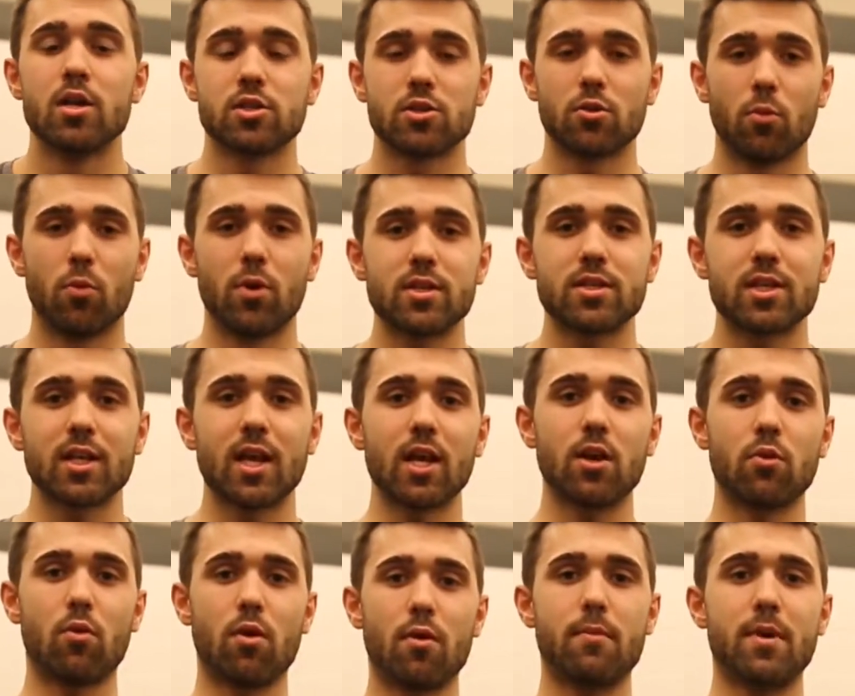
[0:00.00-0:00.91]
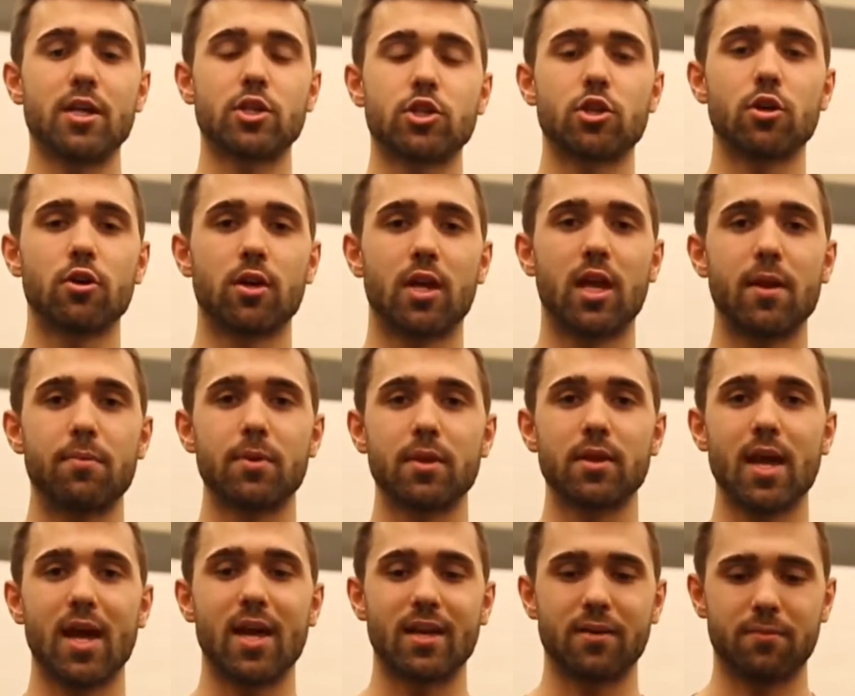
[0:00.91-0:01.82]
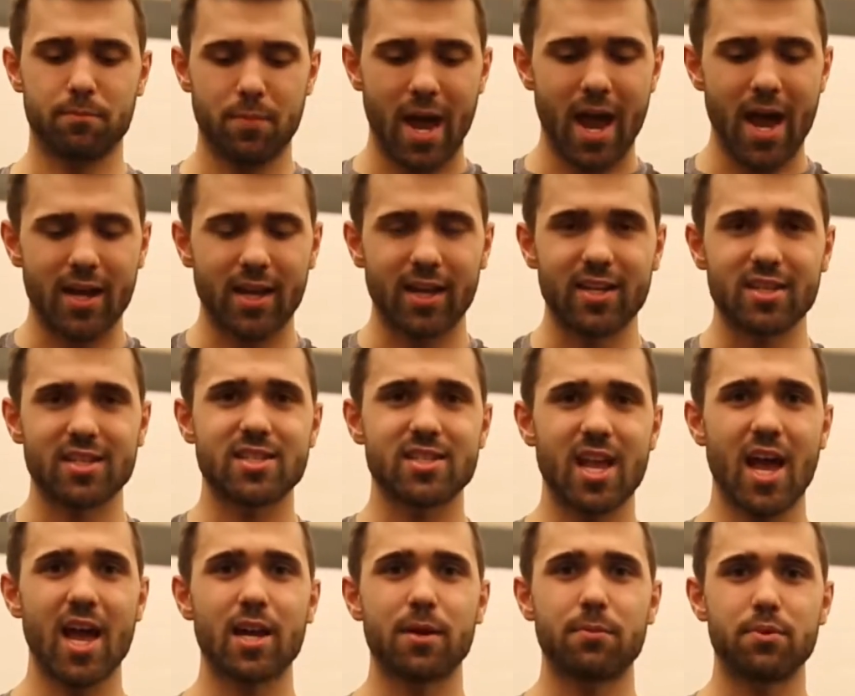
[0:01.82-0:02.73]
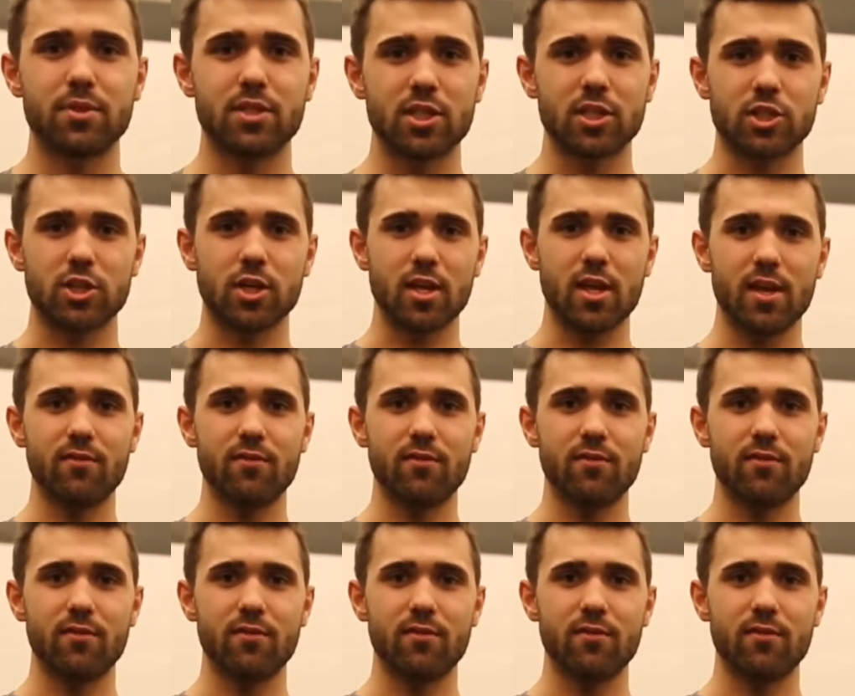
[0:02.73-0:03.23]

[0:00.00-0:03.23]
So once again, you want to make sure you're keeping that back in a static position.